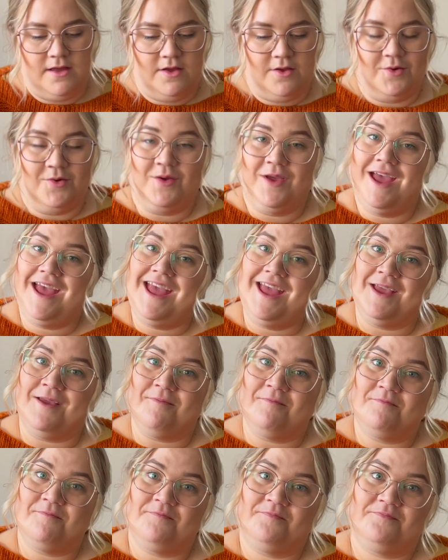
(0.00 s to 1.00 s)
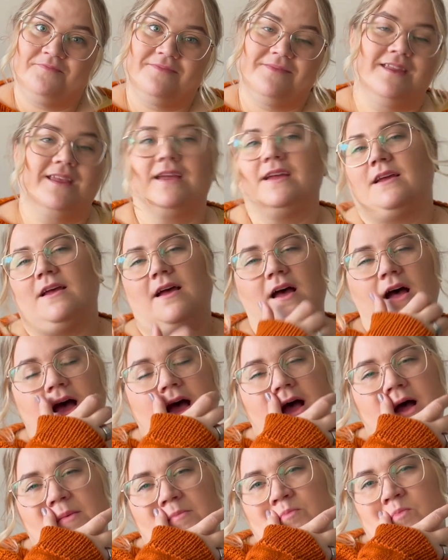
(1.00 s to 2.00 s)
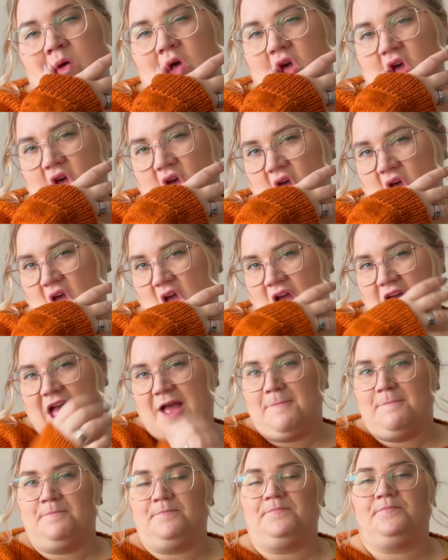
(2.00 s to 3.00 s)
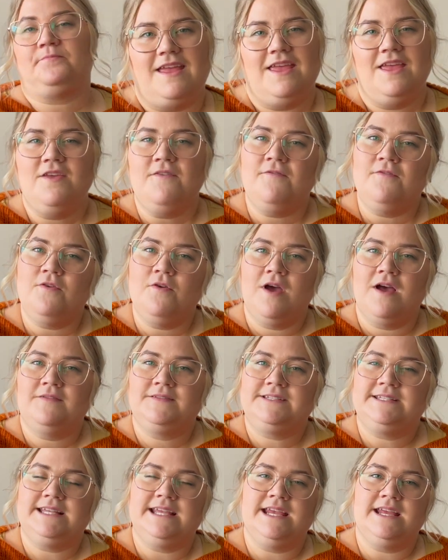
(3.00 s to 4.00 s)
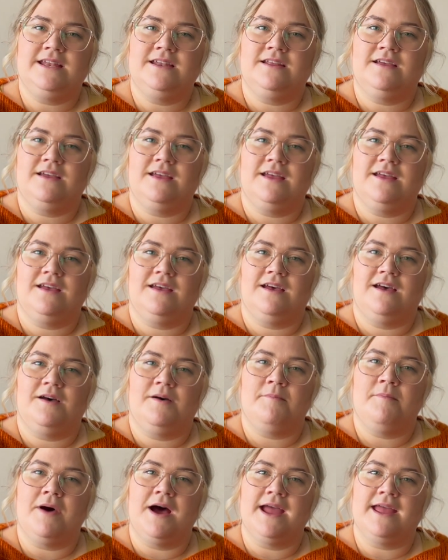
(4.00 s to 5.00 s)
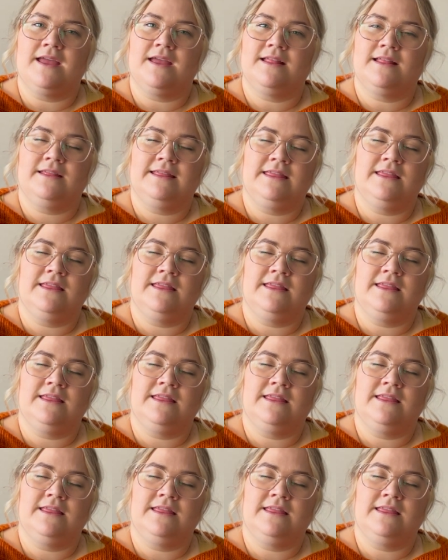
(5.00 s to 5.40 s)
Okay, if you have seen my